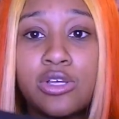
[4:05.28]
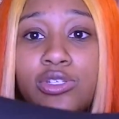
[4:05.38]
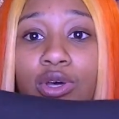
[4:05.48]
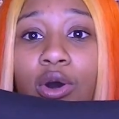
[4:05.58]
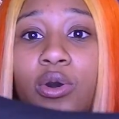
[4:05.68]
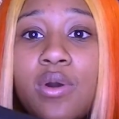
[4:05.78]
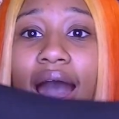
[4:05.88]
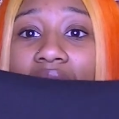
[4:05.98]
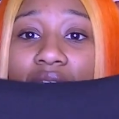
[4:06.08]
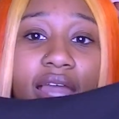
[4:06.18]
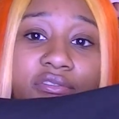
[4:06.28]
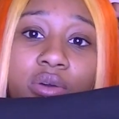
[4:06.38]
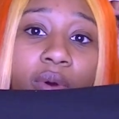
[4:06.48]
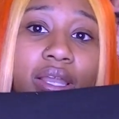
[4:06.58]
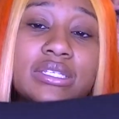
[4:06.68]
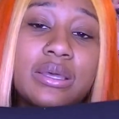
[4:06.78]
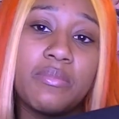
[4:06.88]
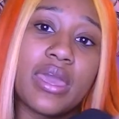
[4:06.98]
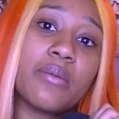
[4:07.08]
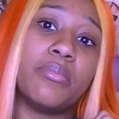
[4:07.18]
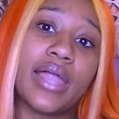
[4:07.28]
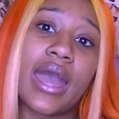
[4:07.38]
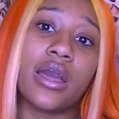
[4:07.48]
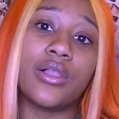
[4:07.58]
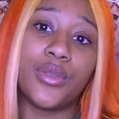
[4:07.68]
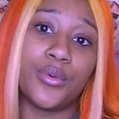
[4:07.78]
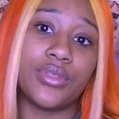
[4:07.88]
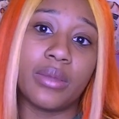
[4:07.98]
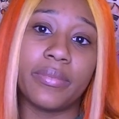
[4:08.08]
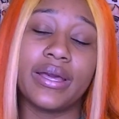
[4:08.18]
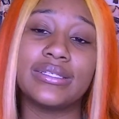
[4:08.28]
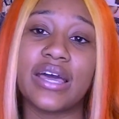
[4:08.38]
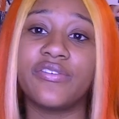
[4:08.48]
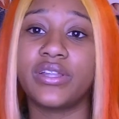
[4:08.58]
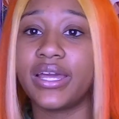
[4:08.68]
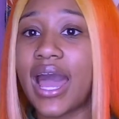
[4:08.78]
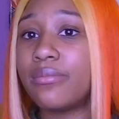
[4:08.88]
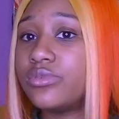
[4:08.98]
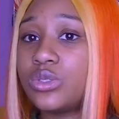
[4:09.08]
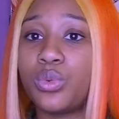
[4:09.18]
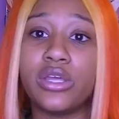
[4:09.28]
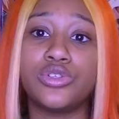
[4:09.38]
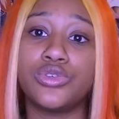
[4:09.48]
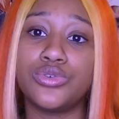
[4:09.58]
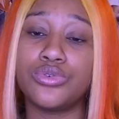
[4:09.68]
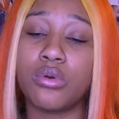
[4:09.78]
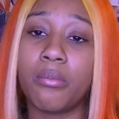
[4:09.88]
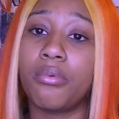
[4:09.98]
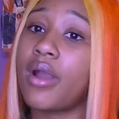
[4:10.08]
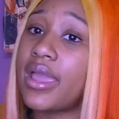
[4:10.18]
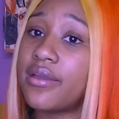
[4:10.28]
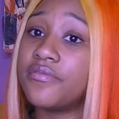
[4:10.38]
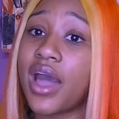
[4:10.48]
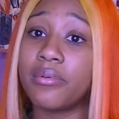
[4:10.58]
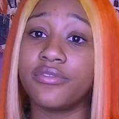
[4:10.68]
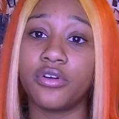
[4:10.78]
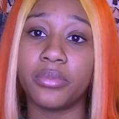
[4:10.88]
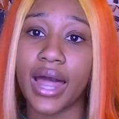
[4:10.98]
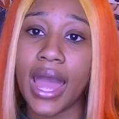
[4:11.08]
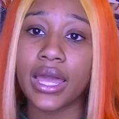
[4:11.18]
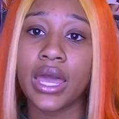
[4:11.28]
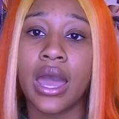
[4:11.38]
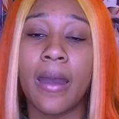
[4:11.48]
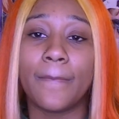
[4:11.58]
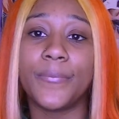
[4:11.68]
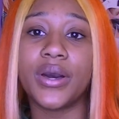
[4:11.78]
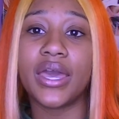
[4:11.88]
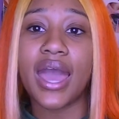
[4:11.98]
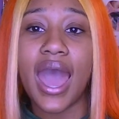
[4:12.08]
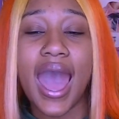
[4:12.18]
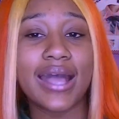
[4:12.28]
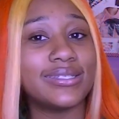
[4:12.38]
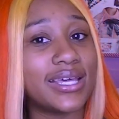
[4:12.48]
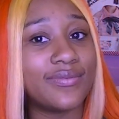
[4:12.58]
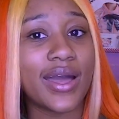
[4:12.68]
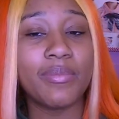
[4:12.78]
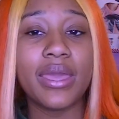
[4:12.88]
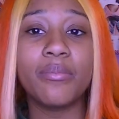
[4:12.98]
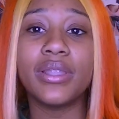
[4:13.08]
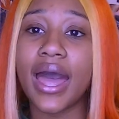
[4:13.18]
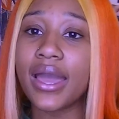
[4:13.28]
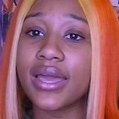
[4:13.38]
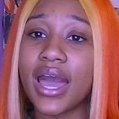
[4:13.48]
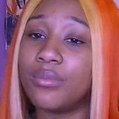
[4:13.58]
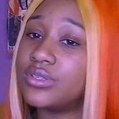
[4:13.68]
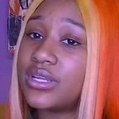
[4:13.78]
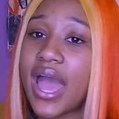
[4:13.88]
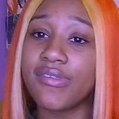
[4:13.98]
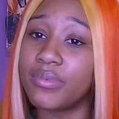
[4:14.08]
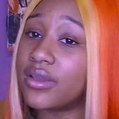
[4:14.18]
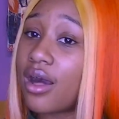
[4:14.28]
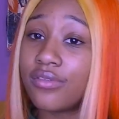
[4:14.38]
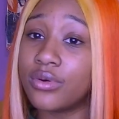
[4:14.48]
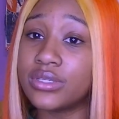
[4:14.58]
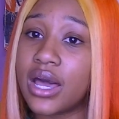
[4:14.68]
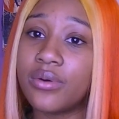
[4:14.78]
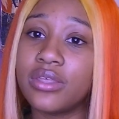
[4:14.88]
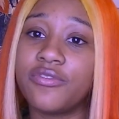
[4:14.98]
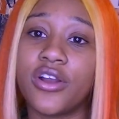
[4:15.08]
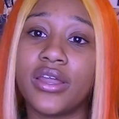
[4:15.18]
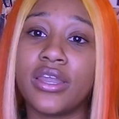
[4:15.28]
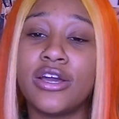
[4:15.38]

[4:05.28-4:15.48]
So I never wanted to make black clothing because I feel like I'm just way too bright and vibrant for black. But I said if I made black, it was going to have to be colorful as hell in the front.